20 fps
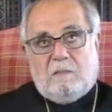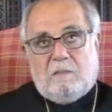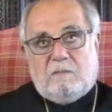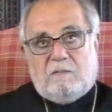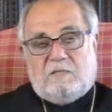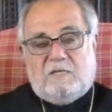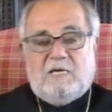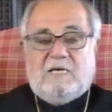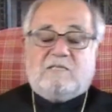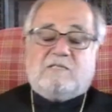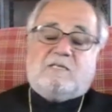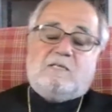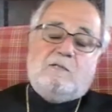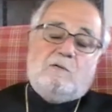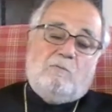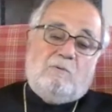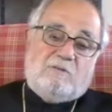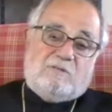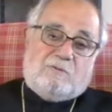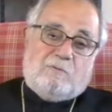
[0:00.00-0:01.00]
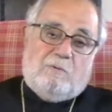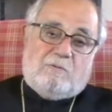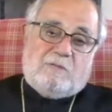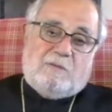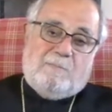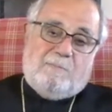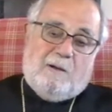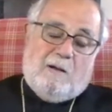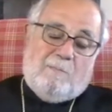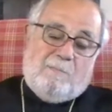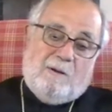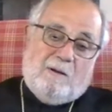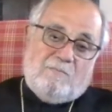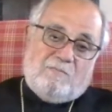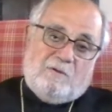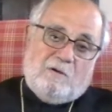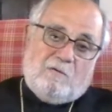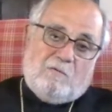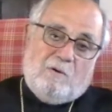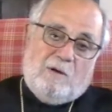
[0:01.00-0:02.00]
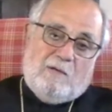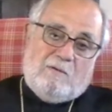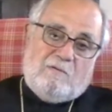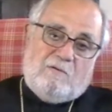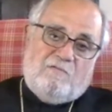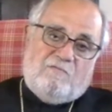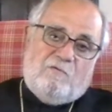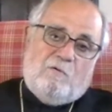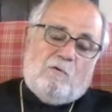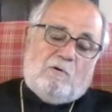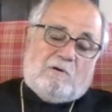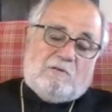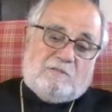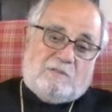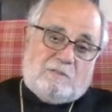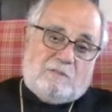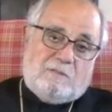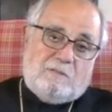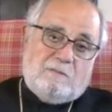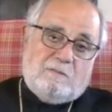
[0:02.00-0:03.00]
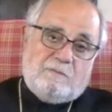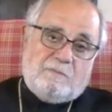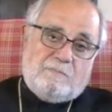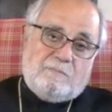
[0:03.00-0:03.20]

C.S. Lewis wrote about the Great Divorce.